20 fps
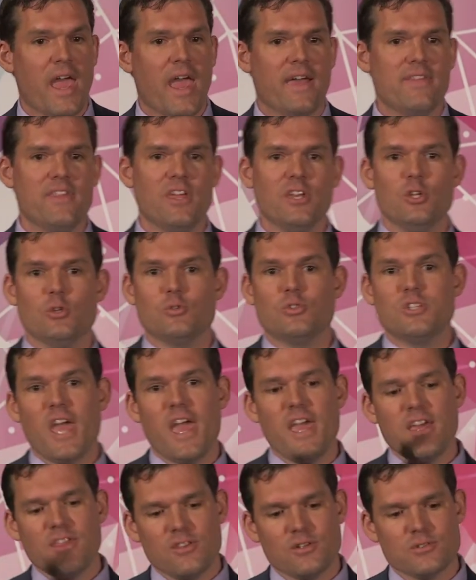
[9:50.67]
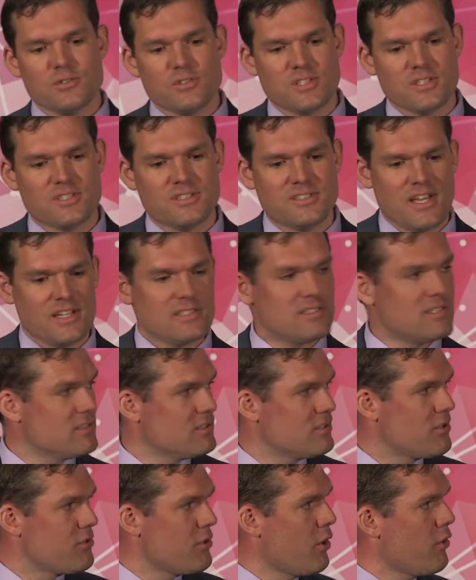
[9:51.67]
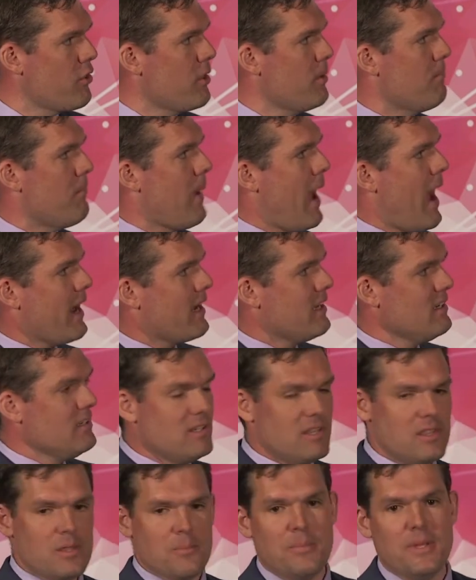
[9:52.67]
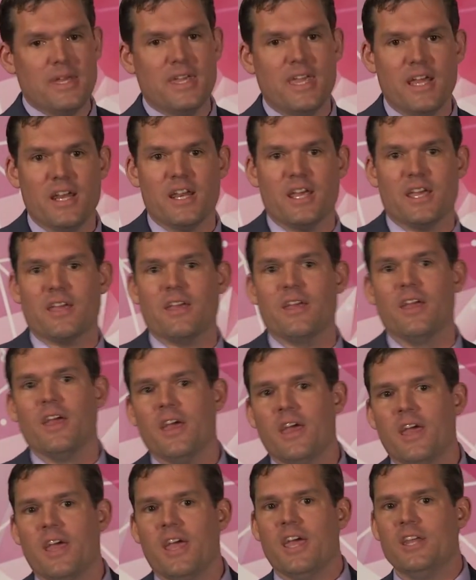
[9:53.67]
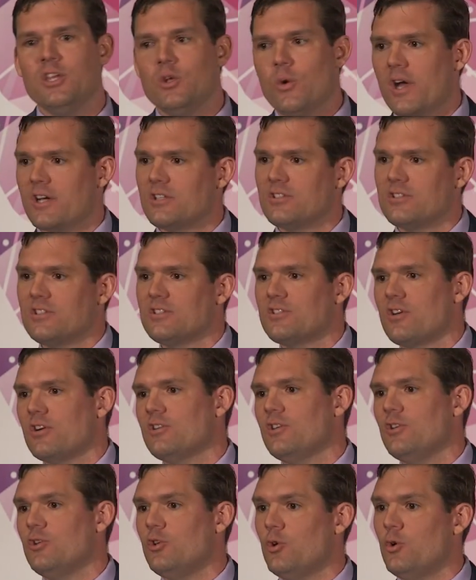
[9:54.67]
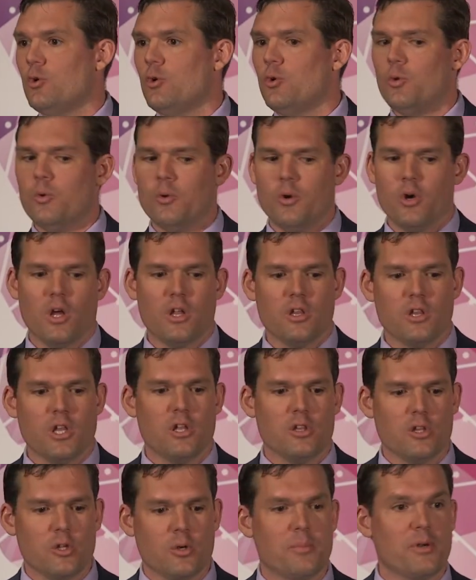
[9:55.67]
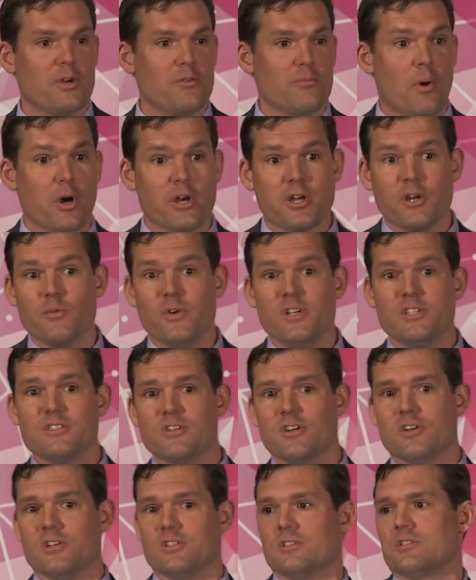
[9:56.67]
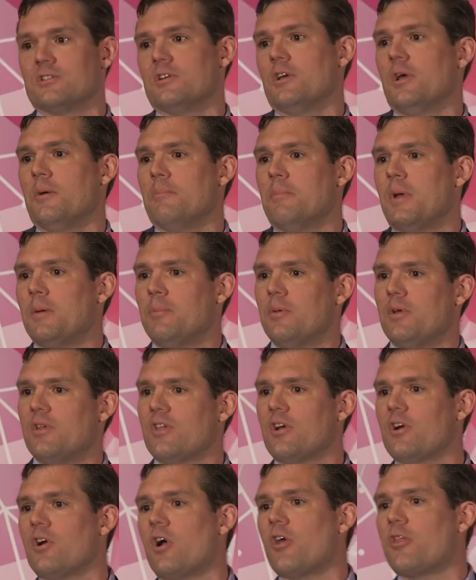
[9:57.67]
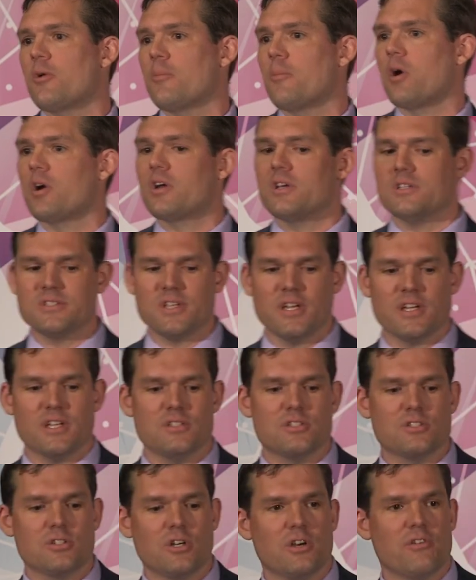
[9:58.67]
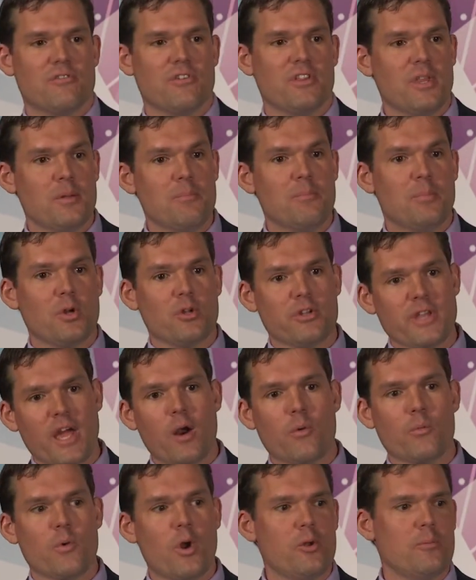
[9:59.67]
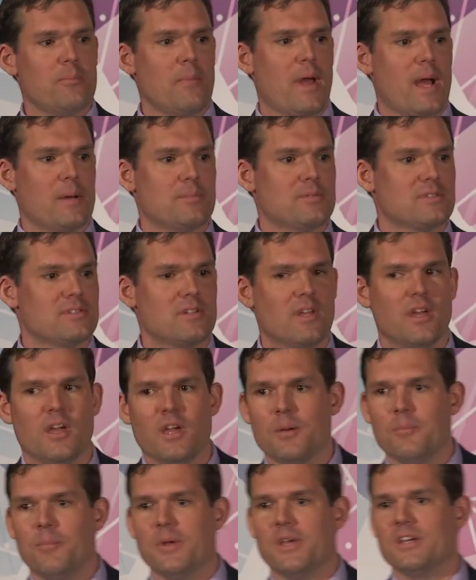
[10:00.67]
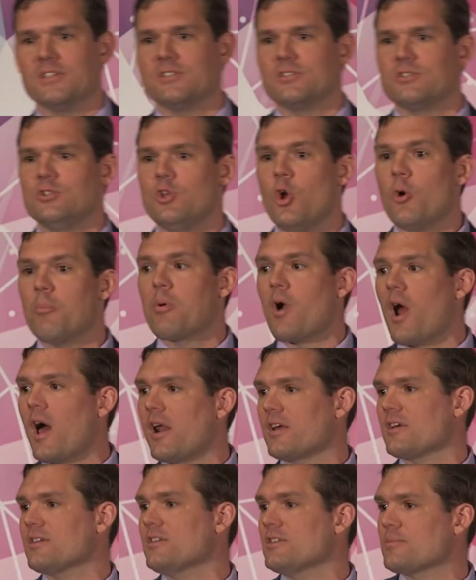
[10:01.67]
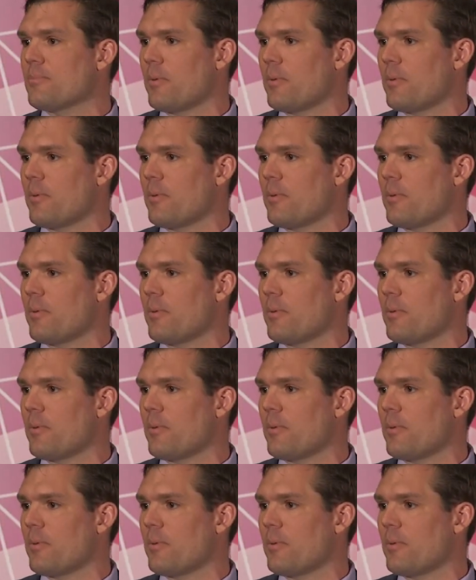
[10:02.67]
And then you take those successes, throw them back into the beginning, and you actually start to do a little bit of market research. Maybe there are other markets I can serve, and then build out roadmaps. Because no product is